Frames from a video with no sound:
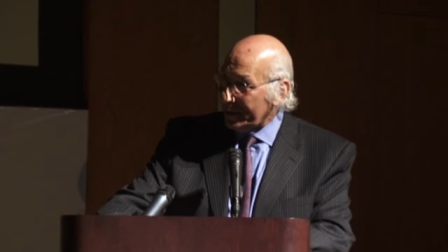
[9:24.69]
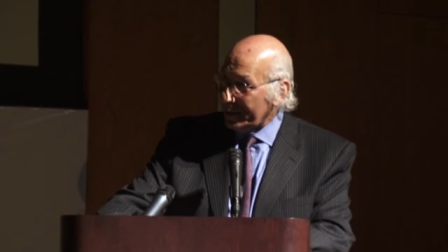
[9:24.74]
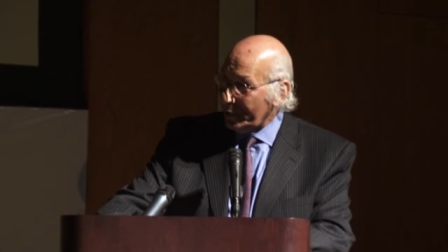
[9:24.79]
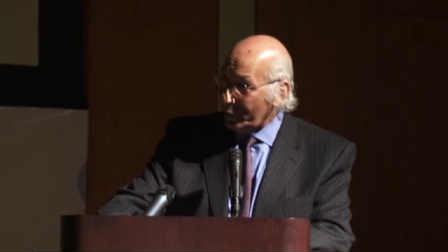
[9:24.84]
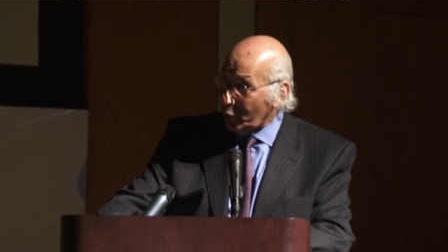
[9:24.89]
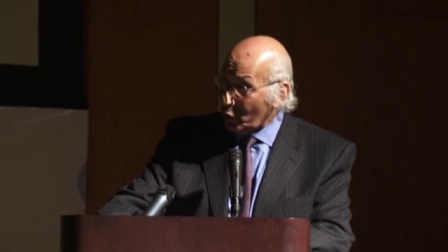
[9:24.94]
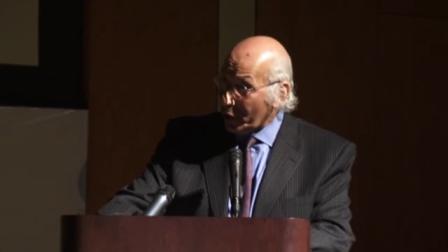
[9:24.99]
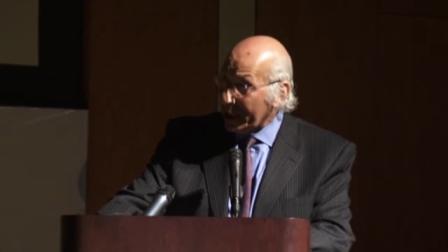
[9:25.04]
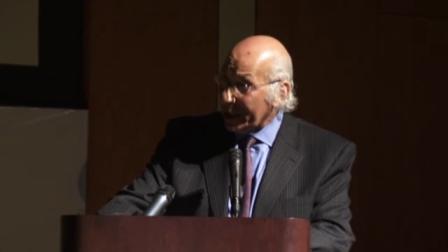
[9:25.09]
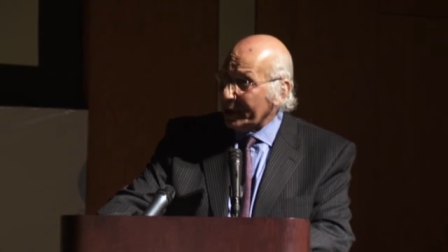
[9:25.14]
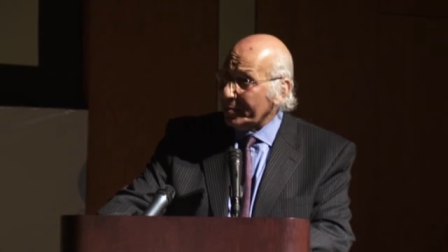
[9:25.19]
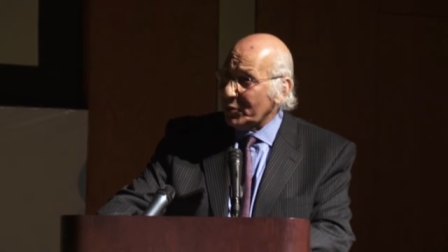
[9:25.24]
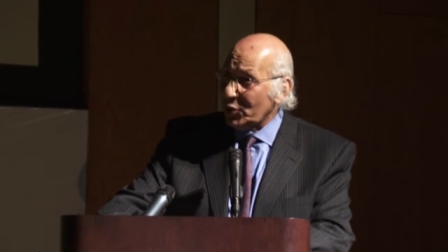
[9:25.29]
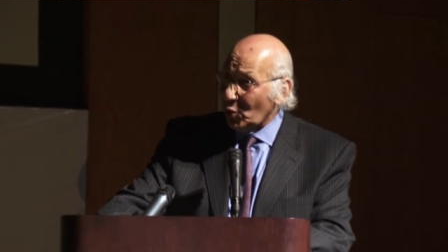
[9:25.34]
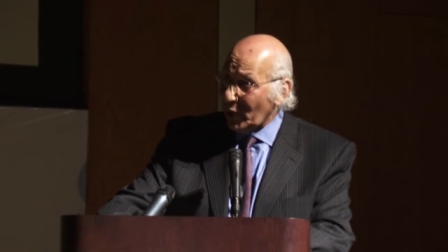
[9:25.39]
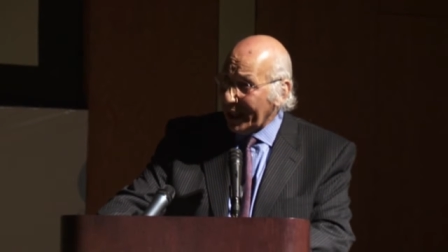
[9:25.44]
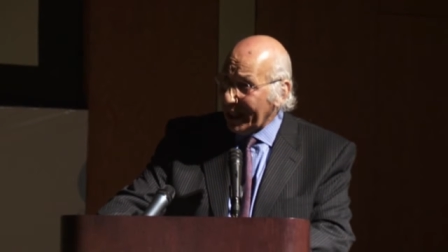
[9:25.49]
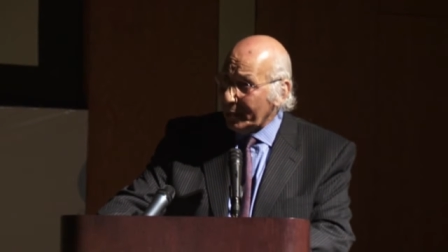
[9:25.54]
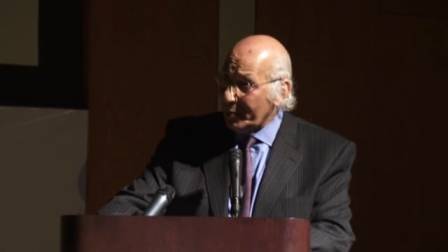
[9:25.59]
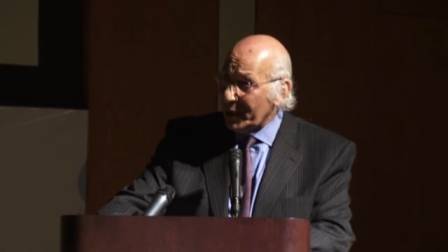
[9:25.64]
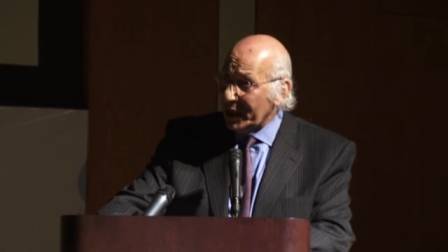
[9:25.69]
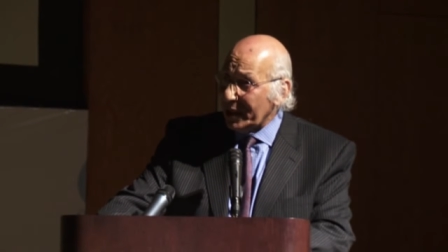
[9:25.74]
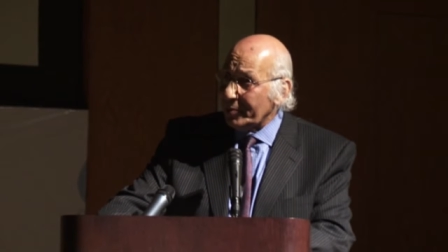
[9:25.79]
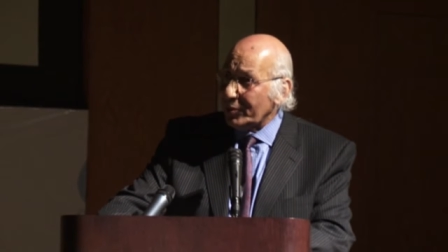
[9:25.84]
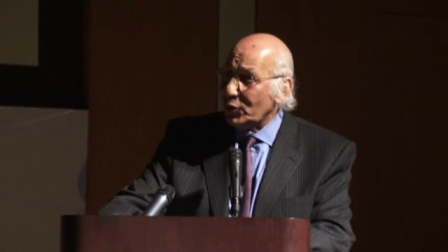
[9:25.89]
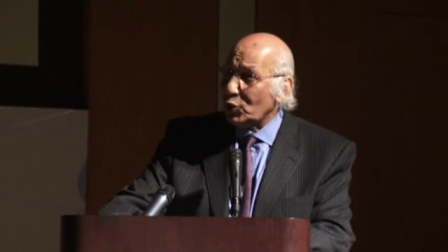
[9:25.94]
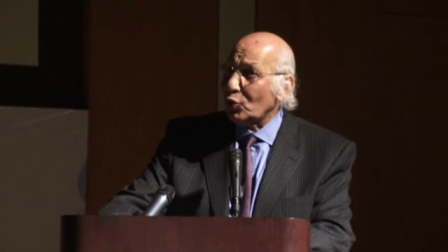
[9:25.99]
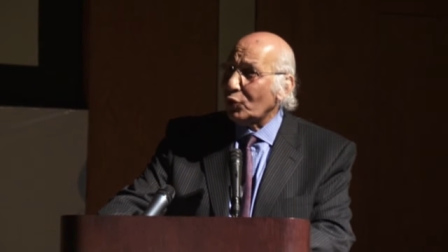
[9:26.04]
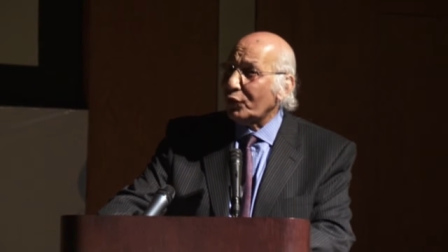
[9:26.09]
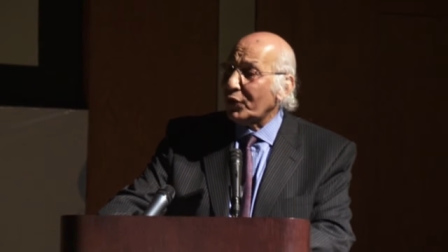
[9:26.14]
for him to help
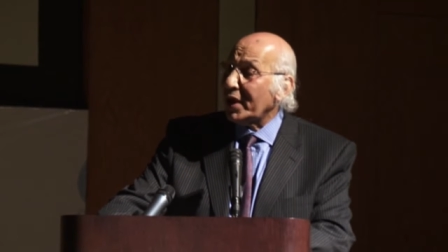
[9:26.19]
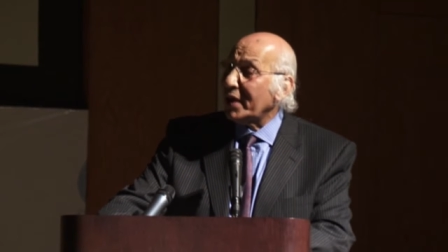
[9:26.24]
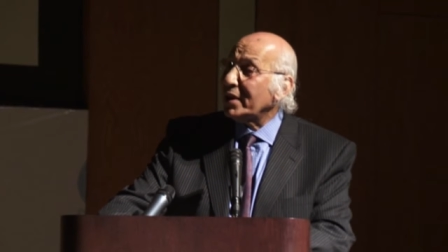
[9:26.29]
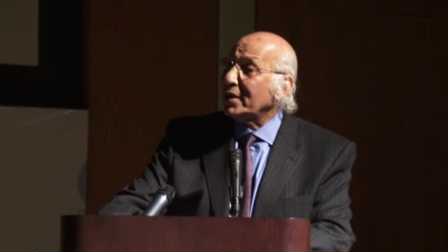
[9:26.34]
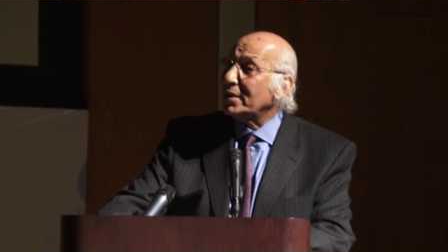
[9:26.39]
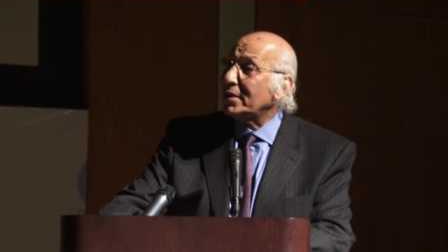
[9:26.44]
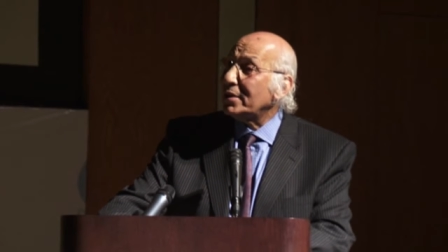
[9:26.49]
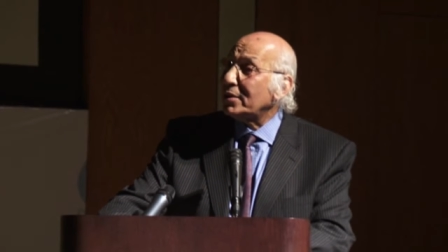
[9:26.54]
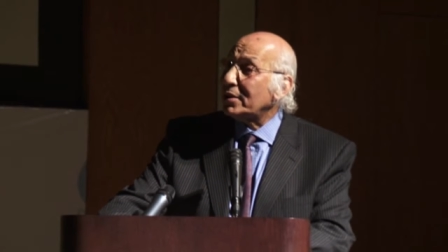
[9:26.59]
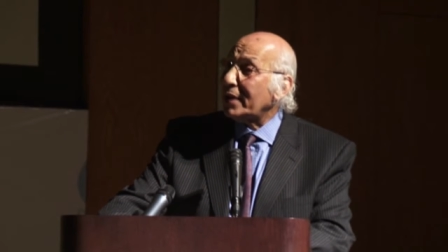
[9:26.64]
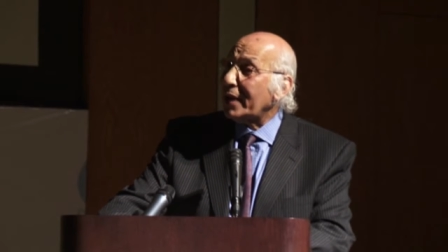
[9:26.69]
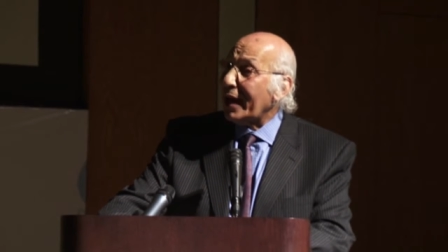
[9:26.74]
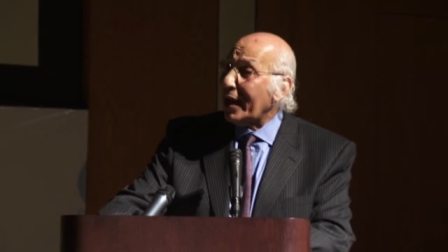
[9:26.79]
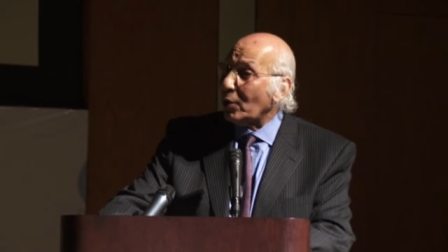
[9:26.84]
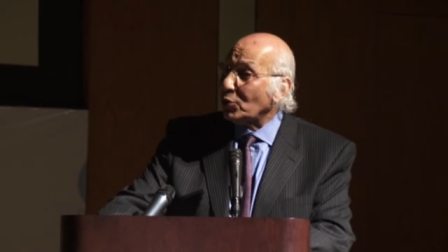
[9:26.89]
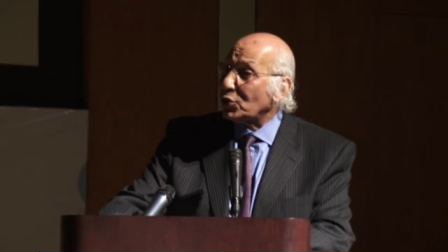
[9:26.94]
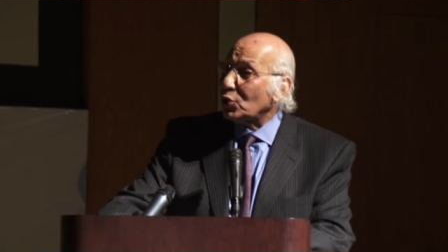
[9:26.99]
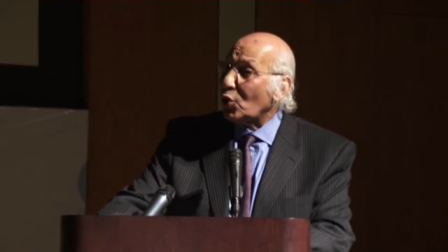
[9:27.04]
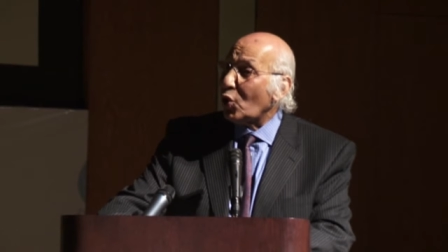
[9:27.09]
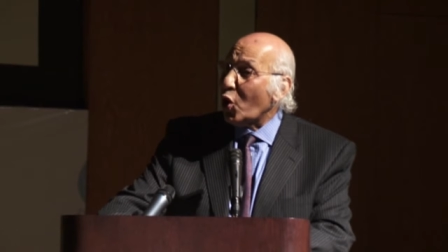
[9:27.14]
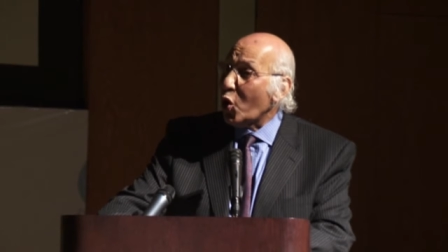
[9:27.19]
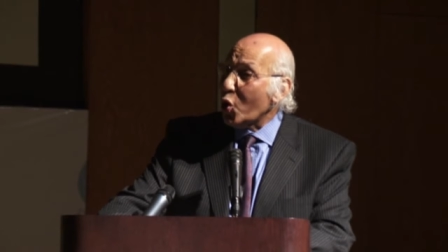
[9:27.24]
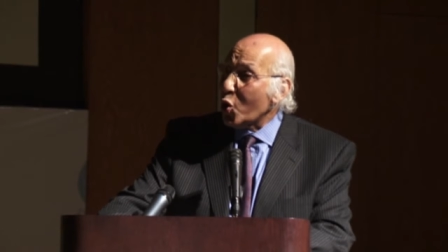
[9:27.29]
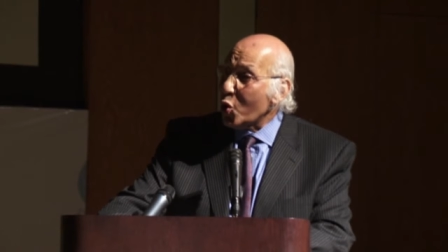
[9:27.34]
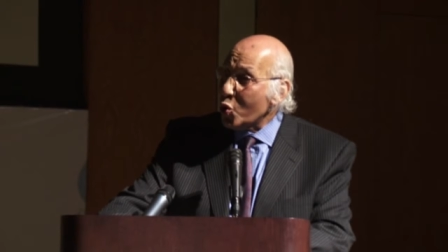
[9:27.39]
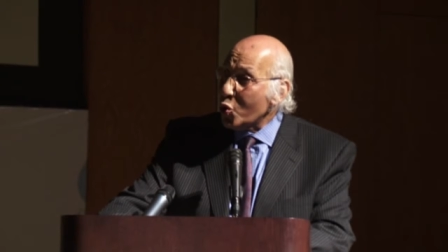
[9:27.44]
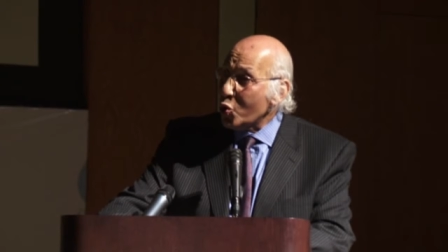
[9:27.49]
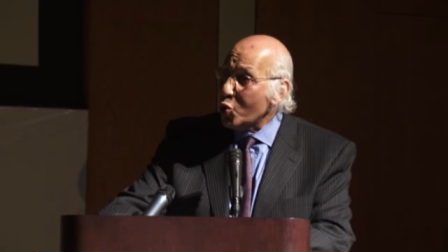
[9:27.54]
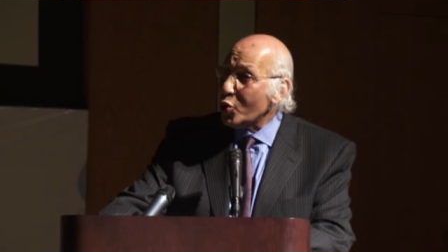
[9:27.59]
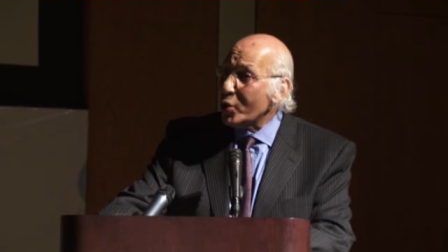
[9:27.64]
him to find out
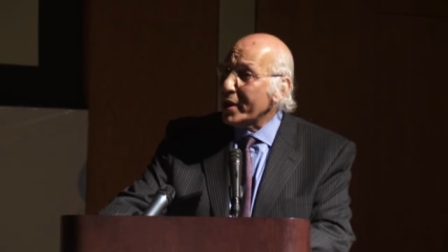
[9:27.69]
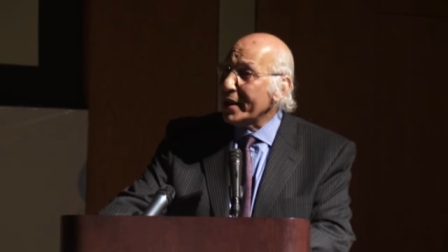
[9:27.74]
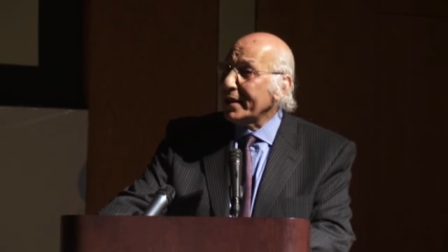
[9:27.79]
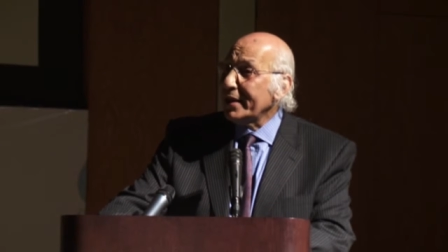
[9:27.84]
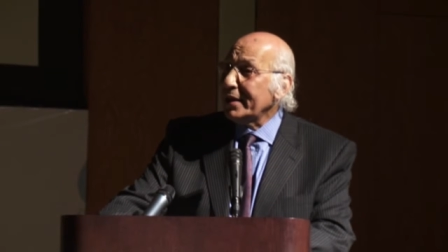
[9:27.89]
who